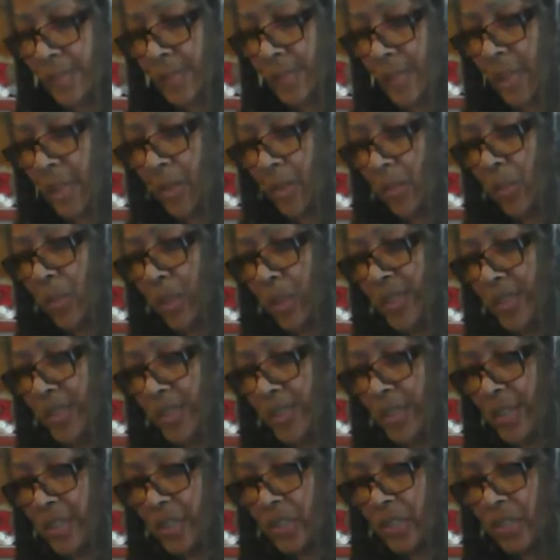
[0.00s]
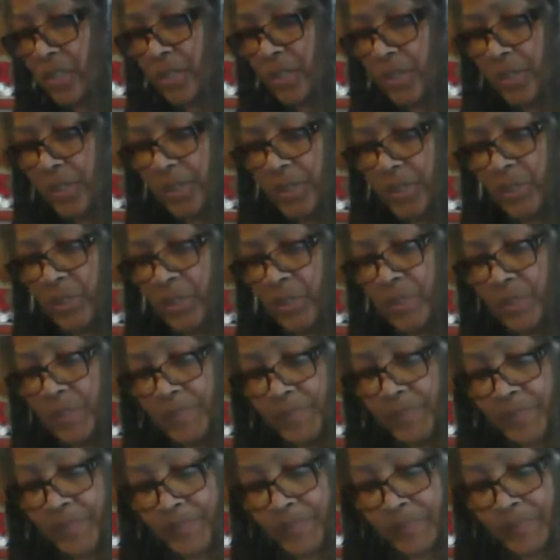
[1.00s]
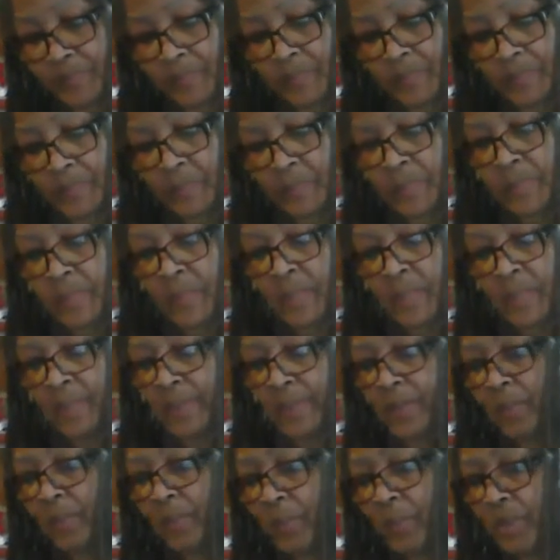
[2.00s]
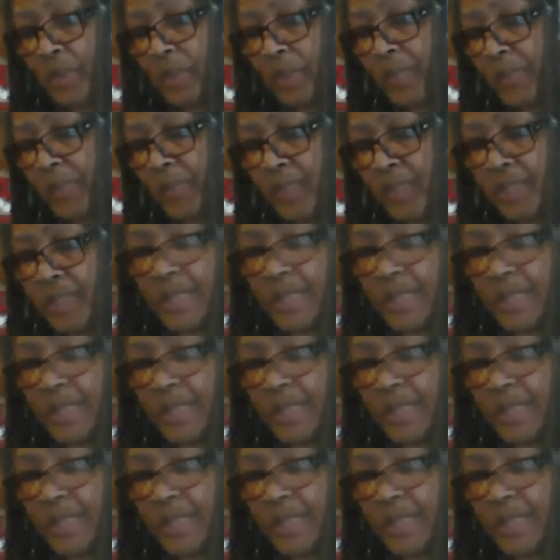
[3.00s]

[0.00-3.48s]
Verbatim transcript: And once it is glued, then we're going to put it